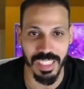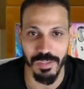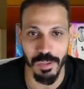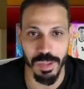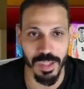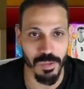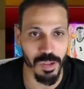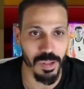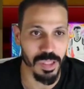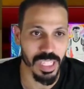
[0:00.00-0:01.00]
if we being
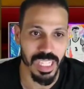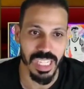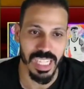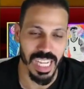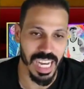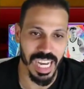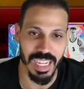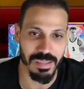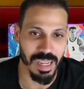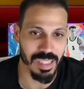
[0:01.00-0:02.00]
real.
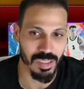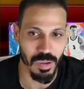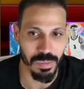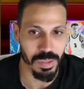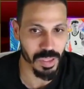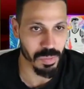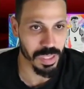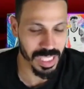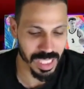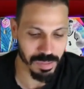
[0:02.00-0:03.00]
Uh, I don't know why Pistol
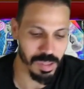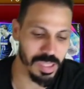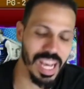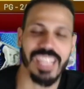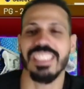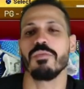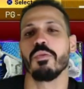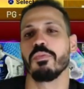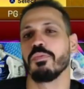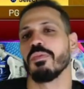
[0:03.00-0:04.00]
Pete's here, but I did
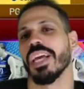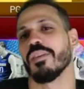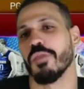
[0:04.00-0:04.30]
re like